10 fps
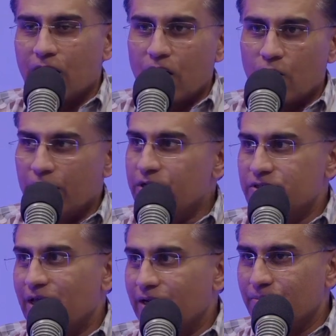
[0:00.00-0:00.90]

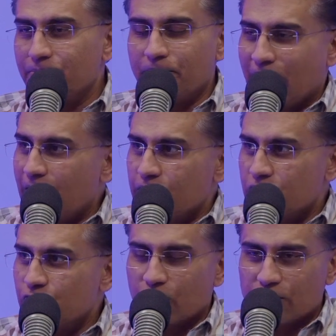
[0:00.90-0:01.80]
arranged that
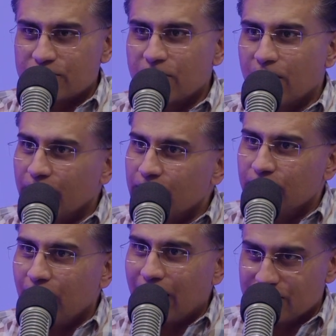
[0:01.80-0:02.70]
marriage for his son
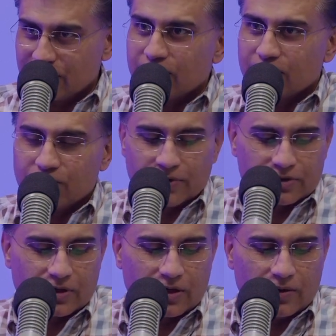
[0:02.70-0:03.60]
mm-hmm. Isaac mm-hmm.
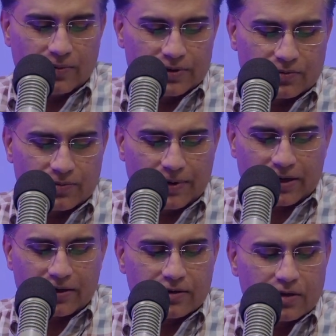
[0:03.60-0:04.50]
with uh, with
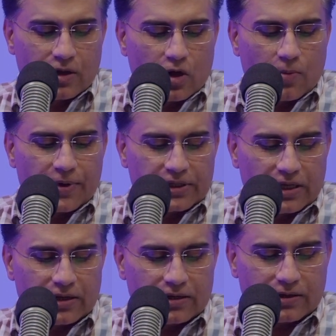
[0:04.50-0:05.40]
Rebecca, but
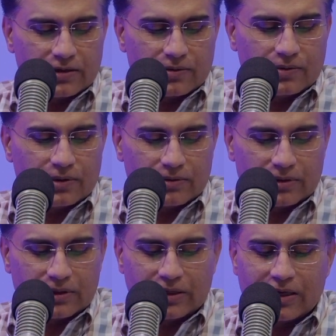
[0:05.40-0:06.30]
then
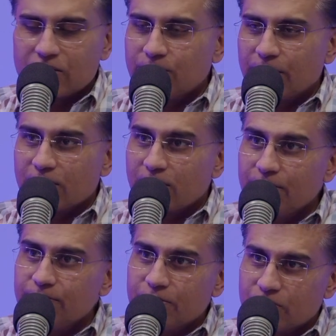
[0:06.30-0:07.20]
he had to make a
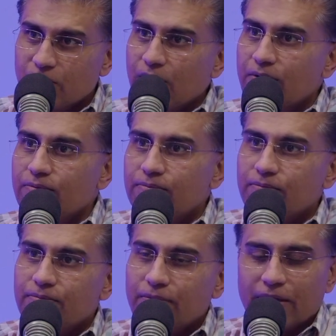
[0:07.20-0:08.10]
commitment to her. Mm-hmm
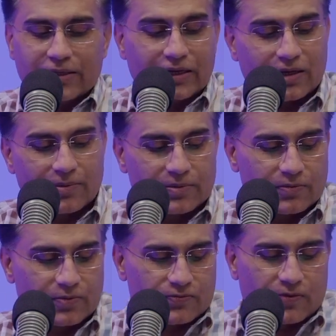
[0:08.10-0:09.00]
and that
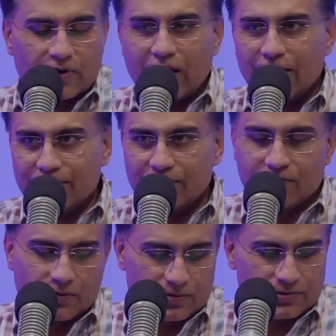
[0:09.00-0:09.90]
commitment was for life. And of
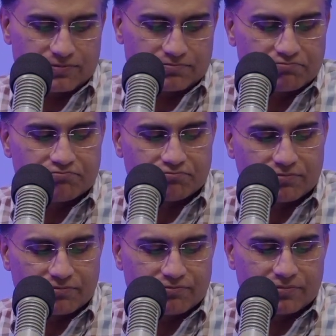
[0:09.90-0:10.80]
course,
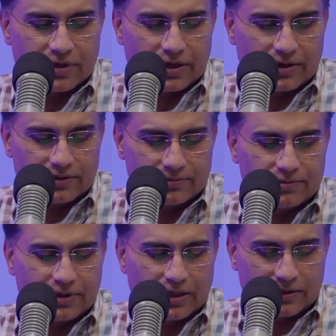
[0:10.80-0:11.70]
they uh,
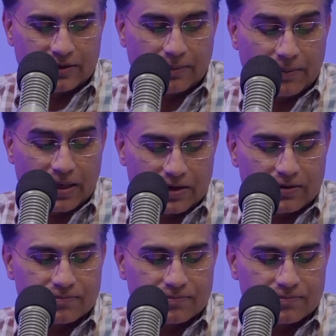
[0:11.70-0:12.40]
they they made it.